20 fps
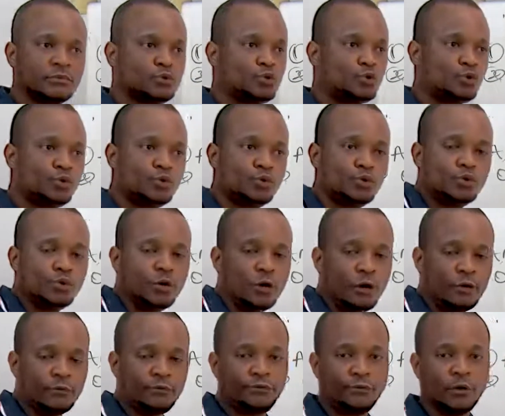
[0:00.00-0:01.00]
true
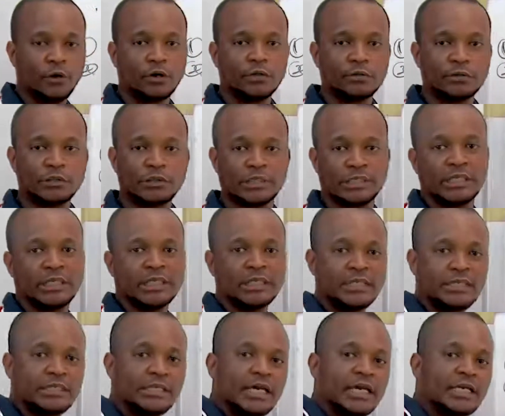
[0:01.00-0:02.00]
or false,
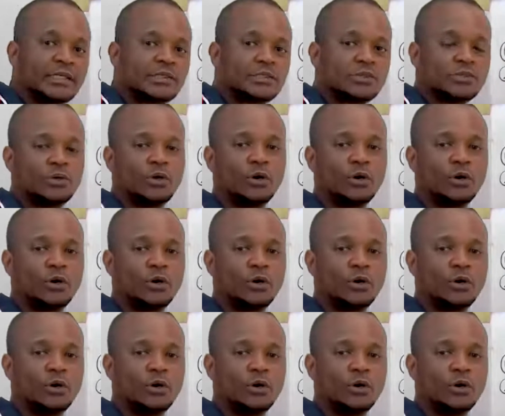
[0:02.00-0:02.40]
yes